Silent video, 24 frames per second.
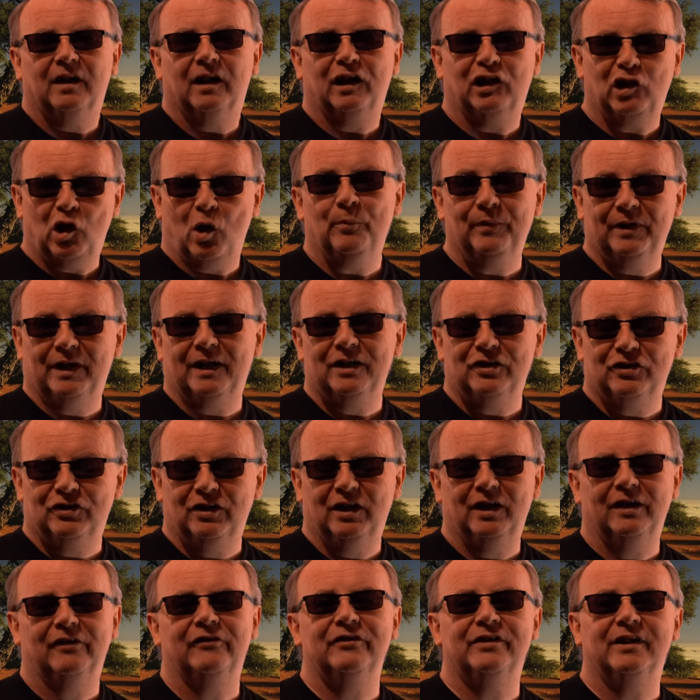
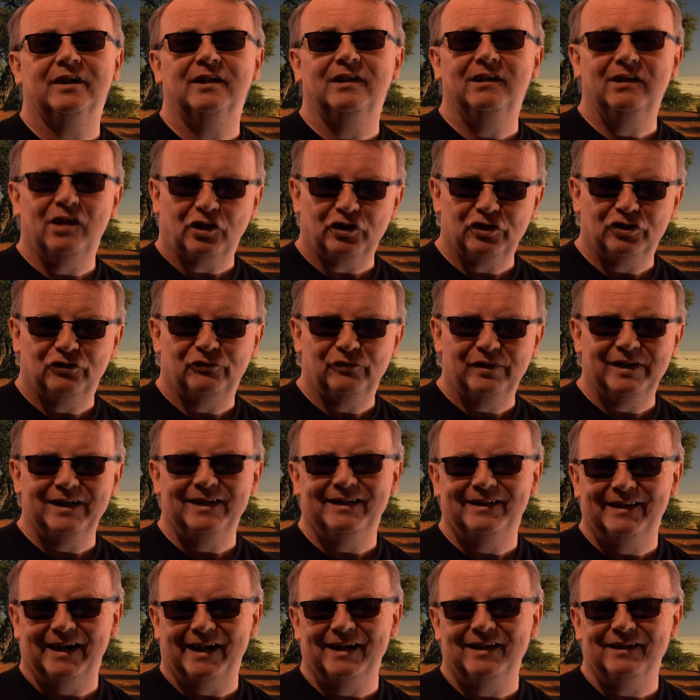Accommodation here is in
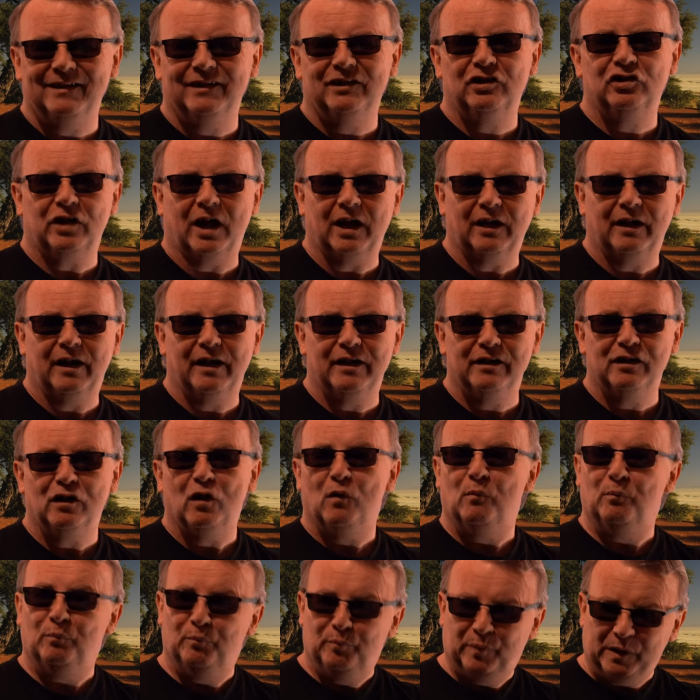luxury tented chalets
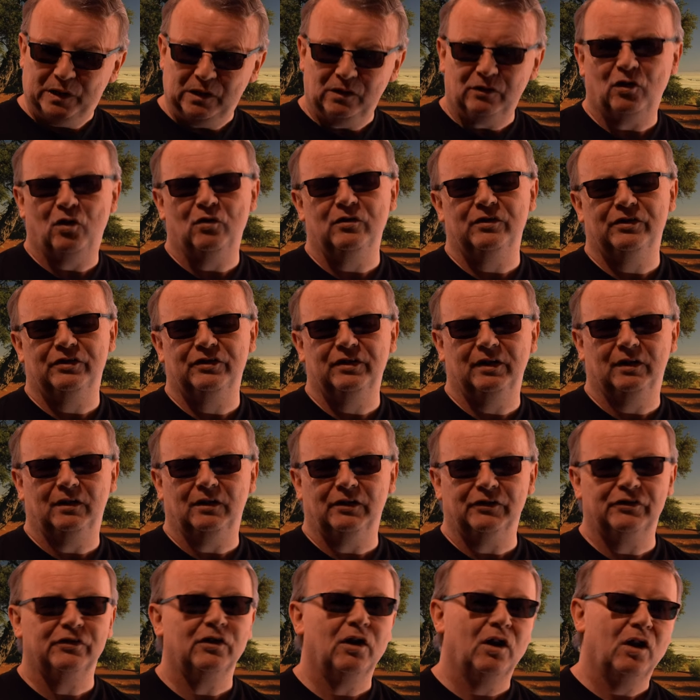built on
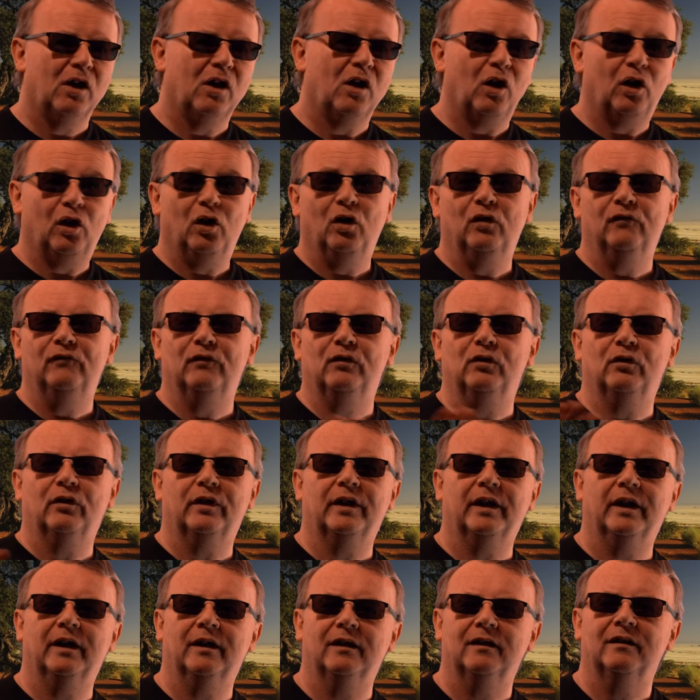stilts
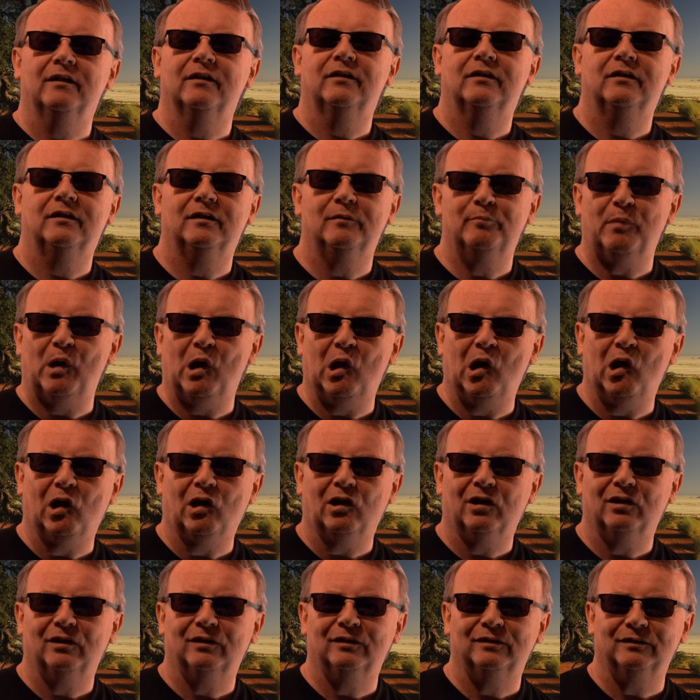overlooking the park.
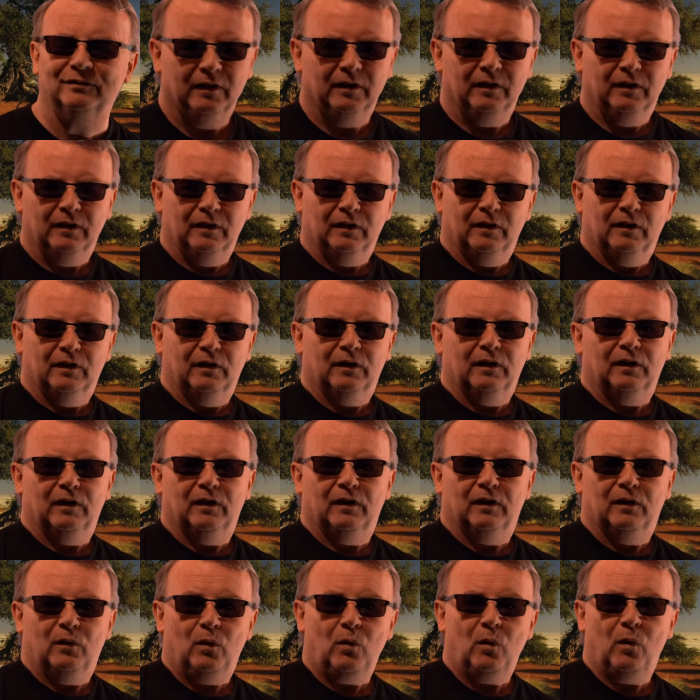
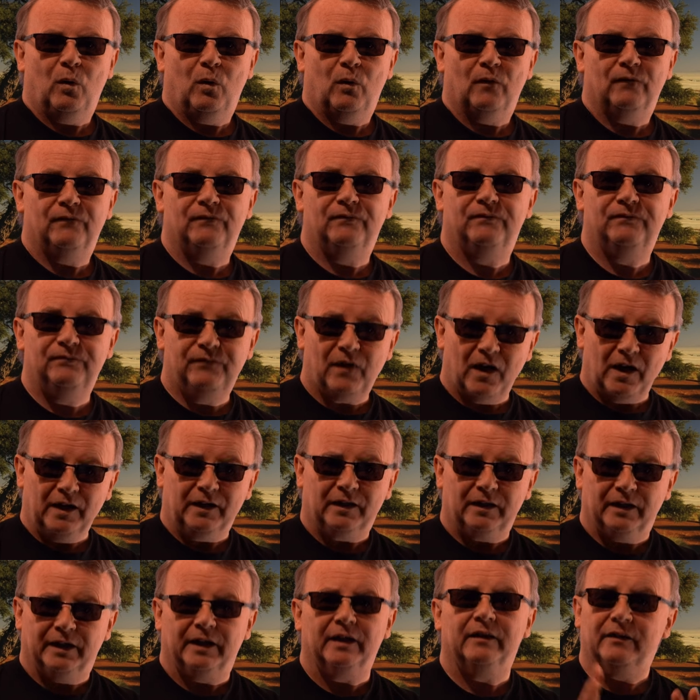Oh,
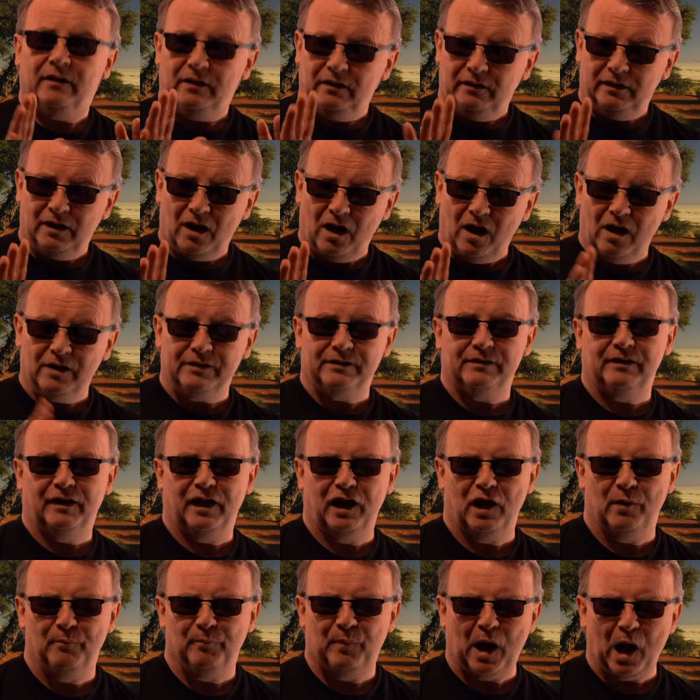finally, the last
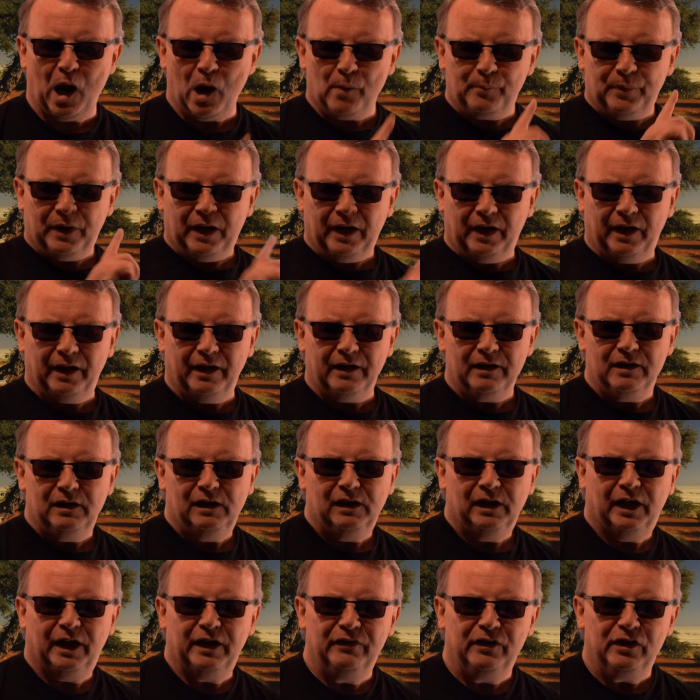camp up here
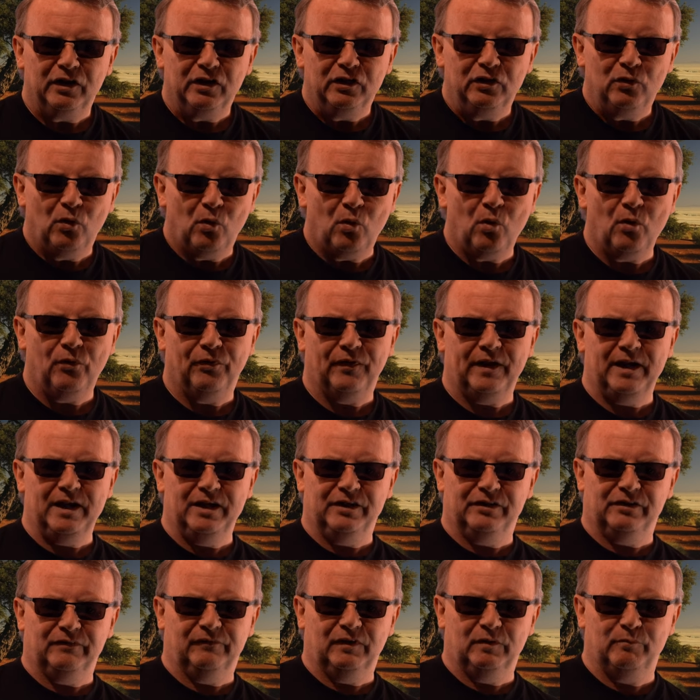in the
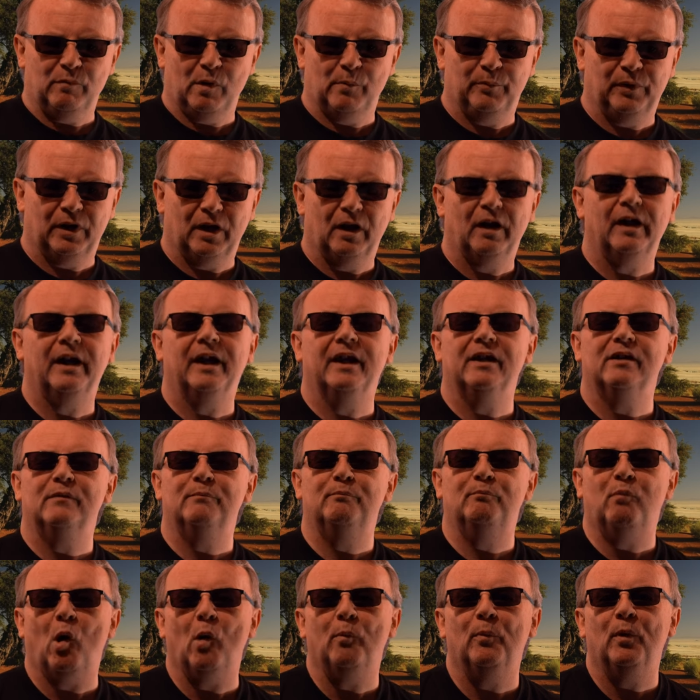northeast of Namibia is
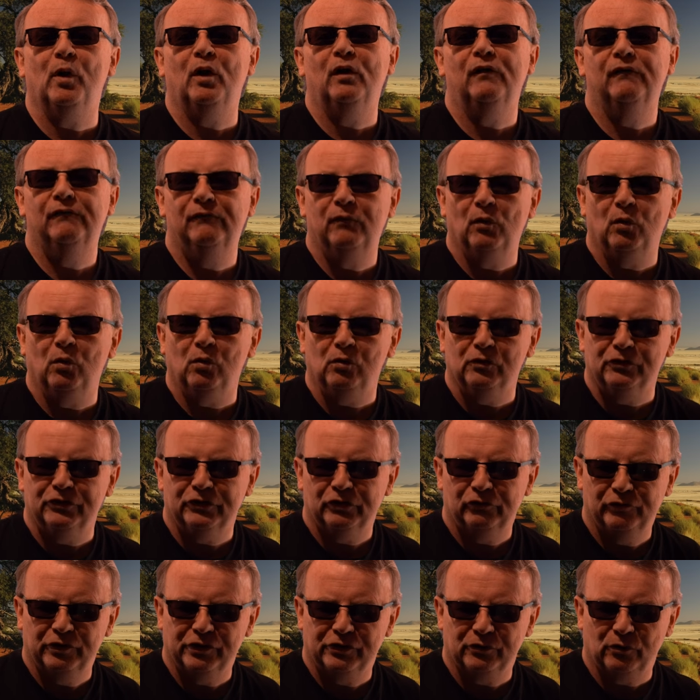Popa Falls
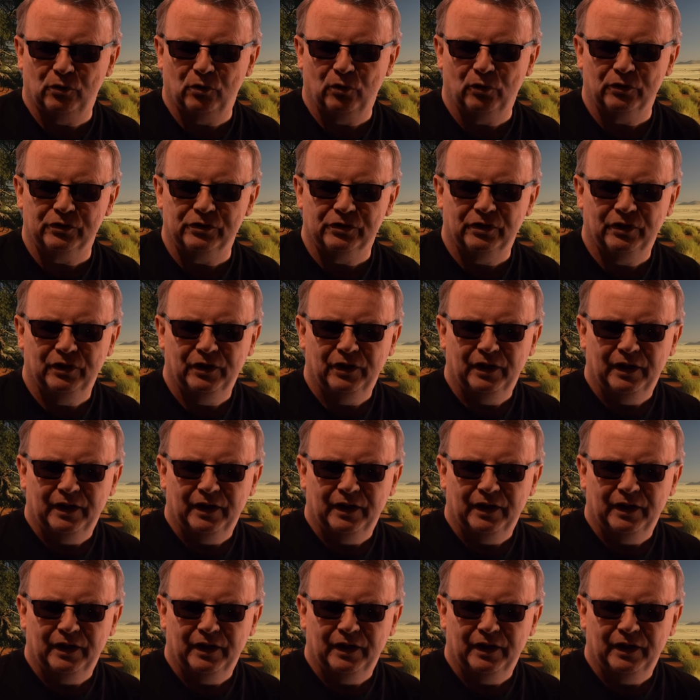Resort.